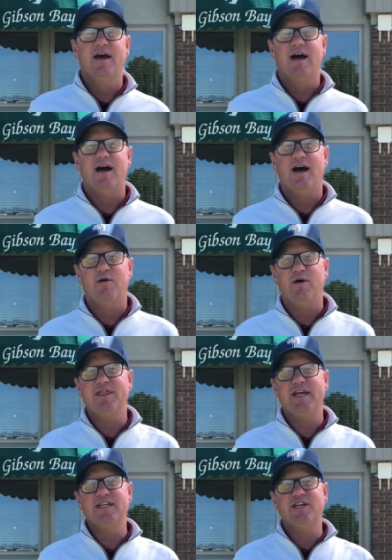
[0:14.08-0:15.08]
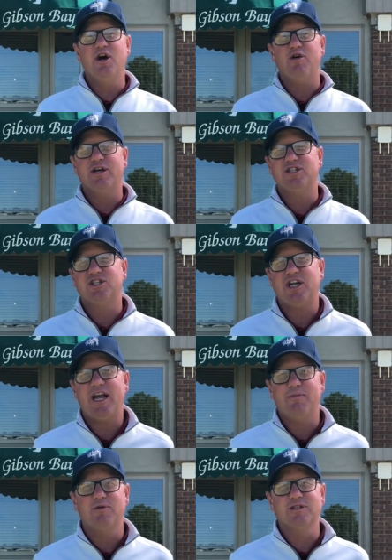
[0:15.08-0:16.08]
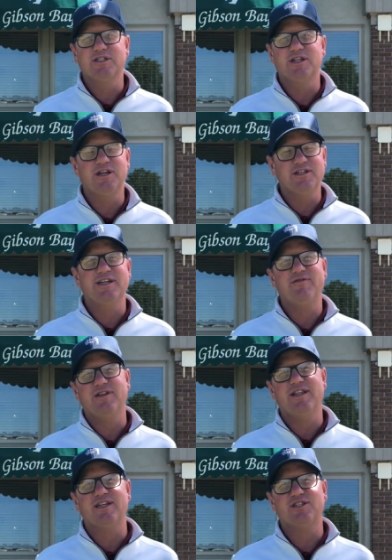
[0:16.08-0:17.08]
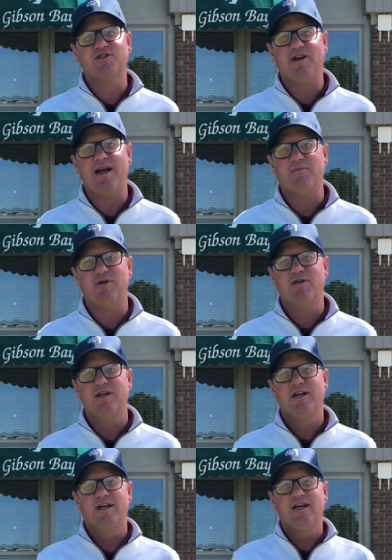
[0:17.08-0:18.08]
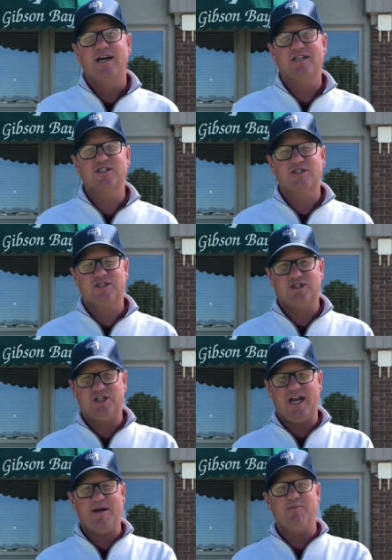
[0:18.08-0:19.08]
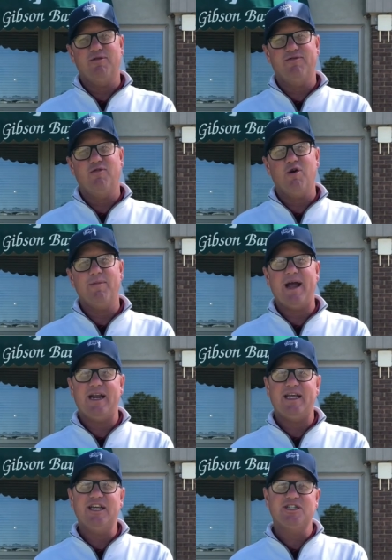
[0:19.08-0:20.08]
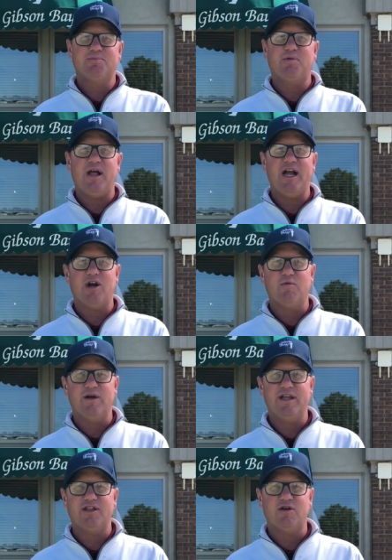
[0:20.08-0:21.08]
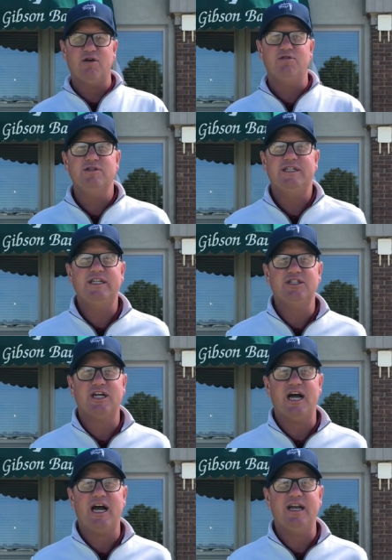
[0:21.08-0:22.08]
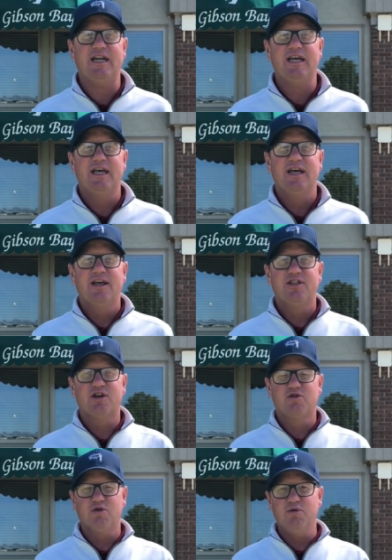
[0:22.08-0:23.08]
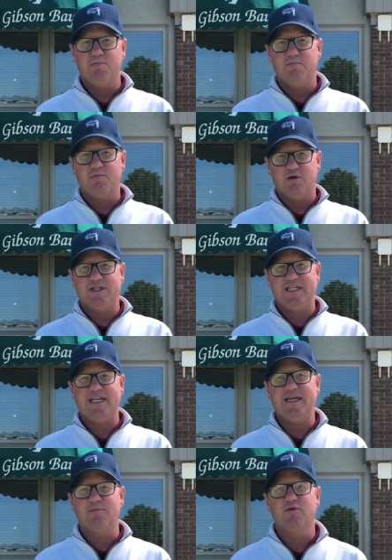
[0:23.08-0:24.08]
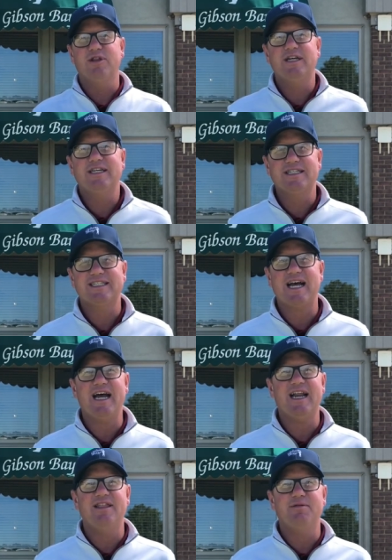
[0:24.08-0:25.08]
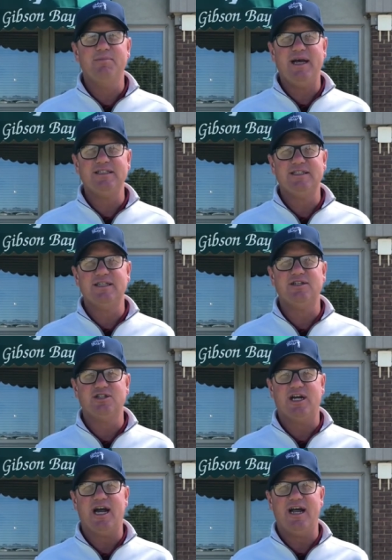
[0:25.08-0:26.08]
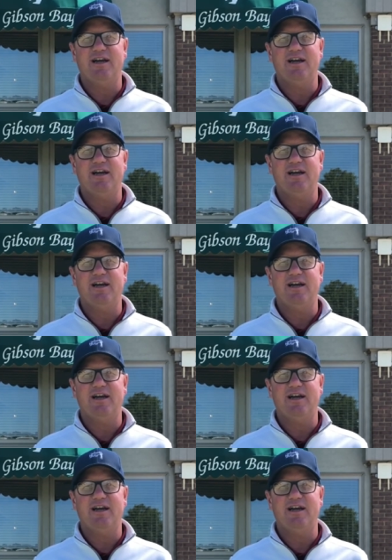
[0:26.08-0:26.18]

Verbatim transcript: Uh, one thing to note, a shamble is a little different than a scramble. A shamble format, each player will hit their own tee shot. The group or team will then decide on the best tee shot.